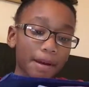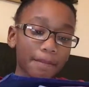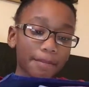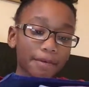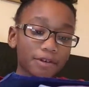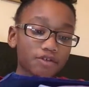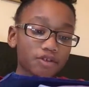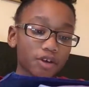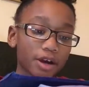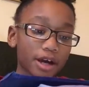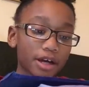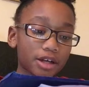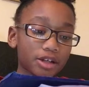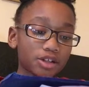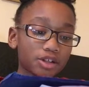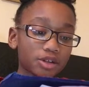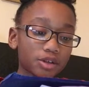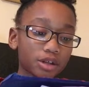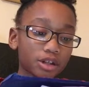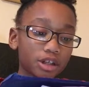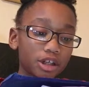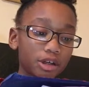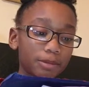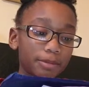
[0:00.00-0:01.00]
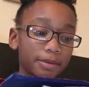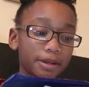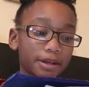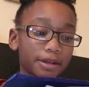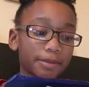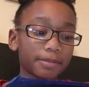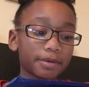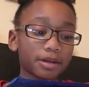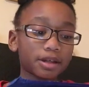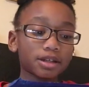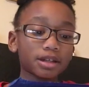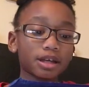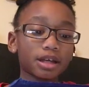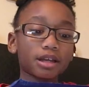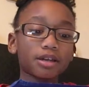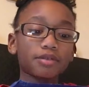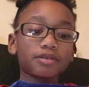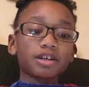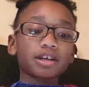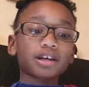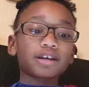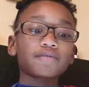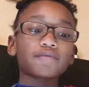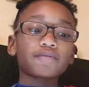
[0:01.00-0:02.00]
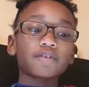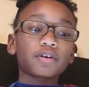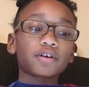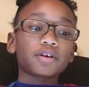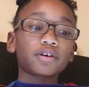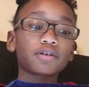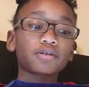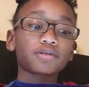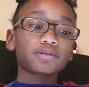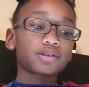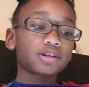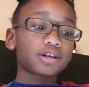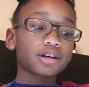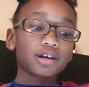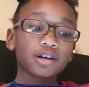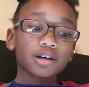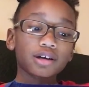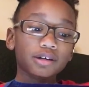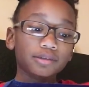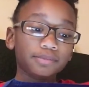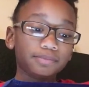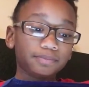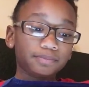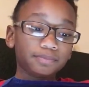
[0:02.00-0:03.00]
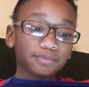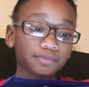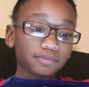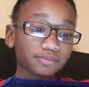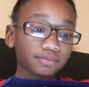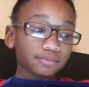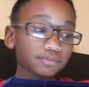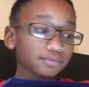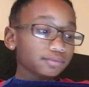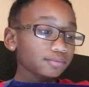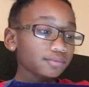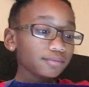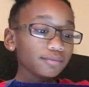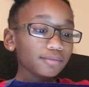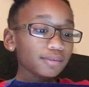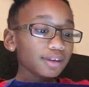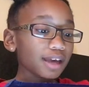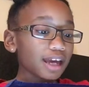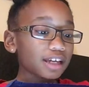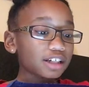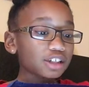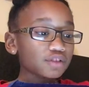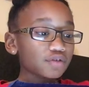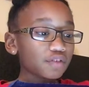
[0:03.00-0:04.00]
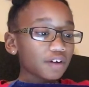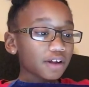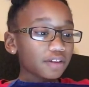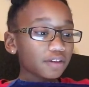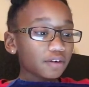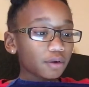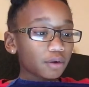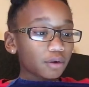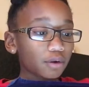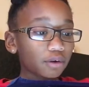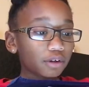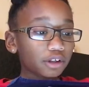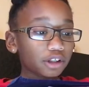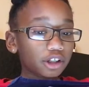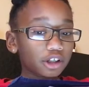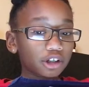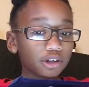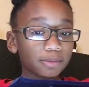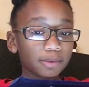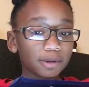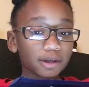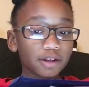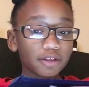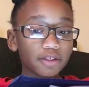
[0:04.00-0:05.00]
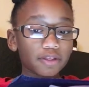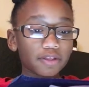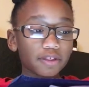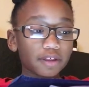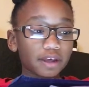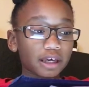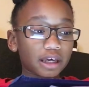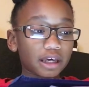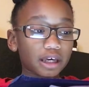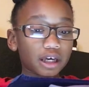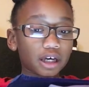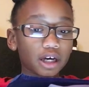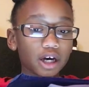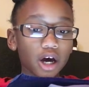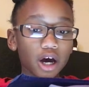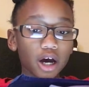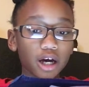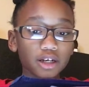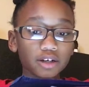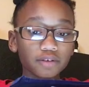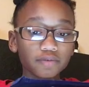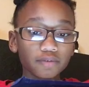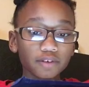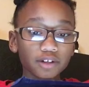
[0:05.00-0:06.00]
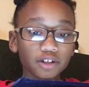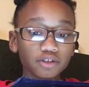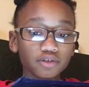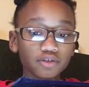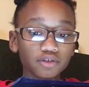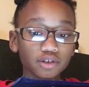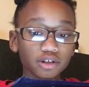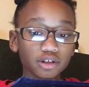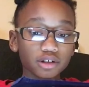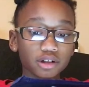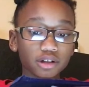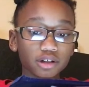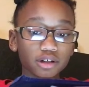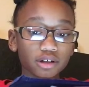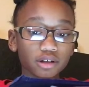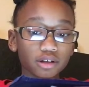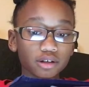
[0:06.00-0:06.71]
I'm going to try and join yearbook because I love taking photos. I just find the whole yearbook thing kind of interesting.